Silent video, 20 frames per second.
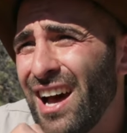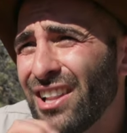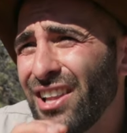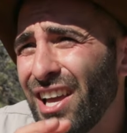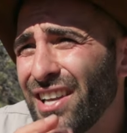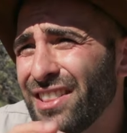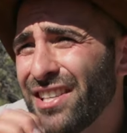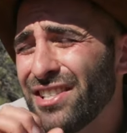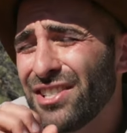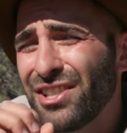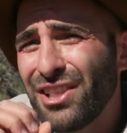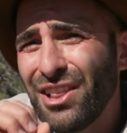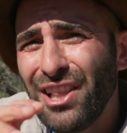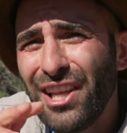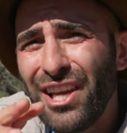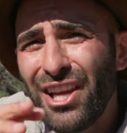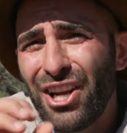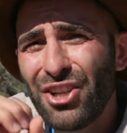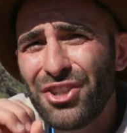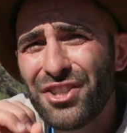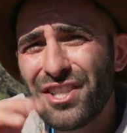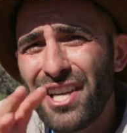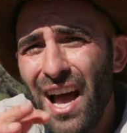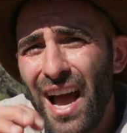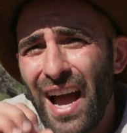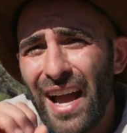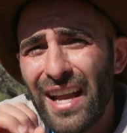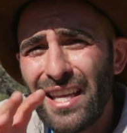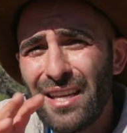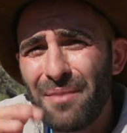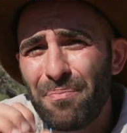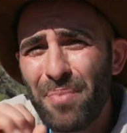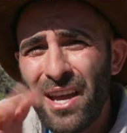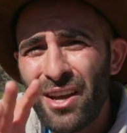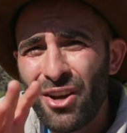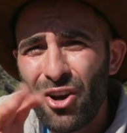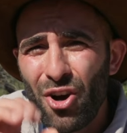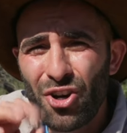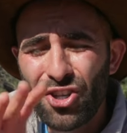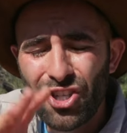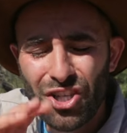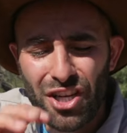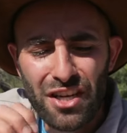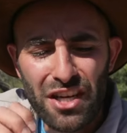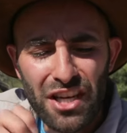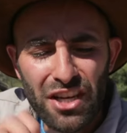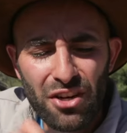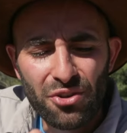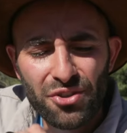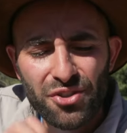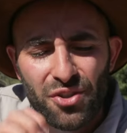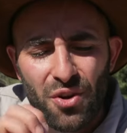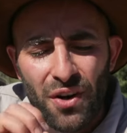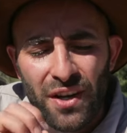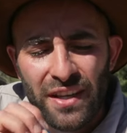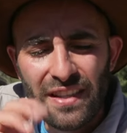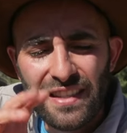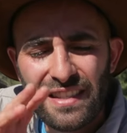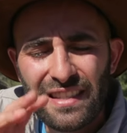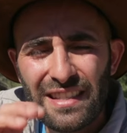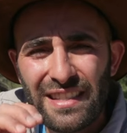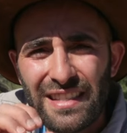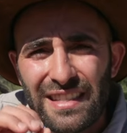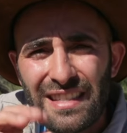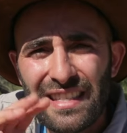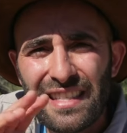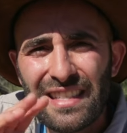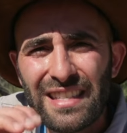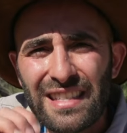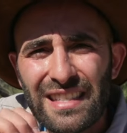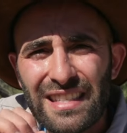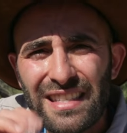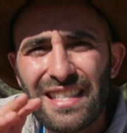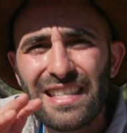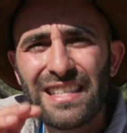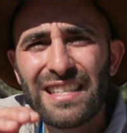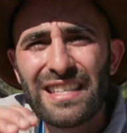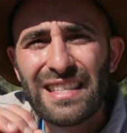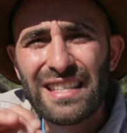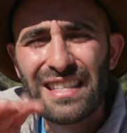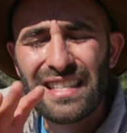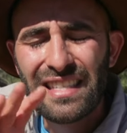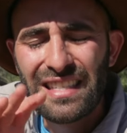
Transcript: like these little tiny pincushion needles going. Tss, tss, tss.